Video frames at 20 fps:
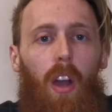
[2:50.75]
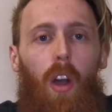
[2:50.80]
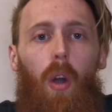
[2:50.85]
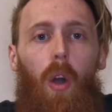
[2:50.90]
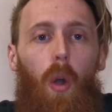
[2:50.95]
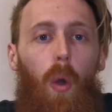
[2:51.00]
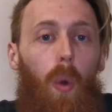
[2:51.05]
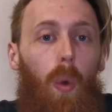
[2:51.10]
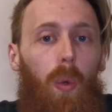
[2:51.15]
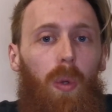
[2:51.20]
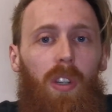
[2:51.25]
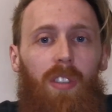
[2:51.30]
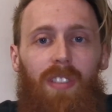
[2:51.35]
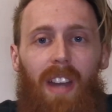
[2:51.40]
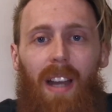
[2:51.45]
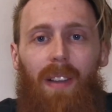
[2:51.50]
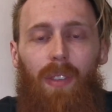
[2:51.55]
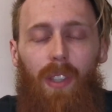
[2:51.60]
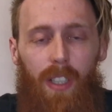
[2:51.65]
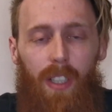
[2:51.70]
all around
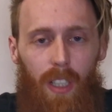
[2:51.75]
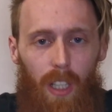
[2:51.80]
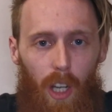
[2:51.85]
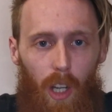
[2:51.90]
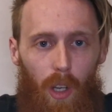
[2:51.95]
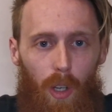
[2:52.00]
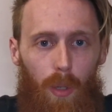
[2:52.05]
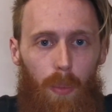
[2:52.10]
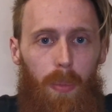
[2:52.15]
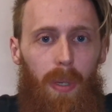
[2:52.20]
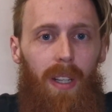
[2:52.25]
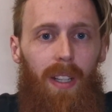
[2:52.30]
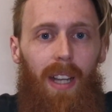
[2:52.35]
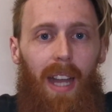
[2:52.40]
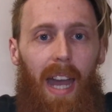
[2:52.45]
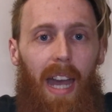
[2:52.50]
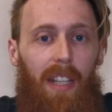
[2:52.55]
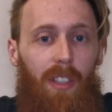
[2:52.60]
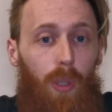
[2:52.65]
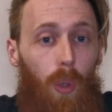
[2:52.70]
the globe
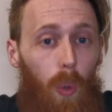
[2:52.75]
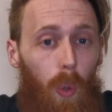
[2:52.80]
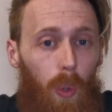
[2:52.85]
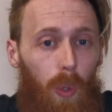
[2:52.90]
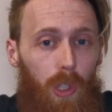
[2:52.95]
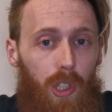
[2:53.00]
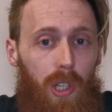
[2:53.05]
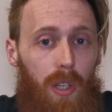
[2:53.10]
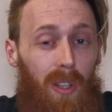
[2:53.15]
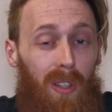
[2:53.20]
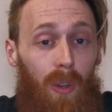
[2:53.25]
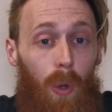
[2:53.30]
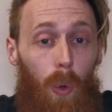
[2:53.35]
and also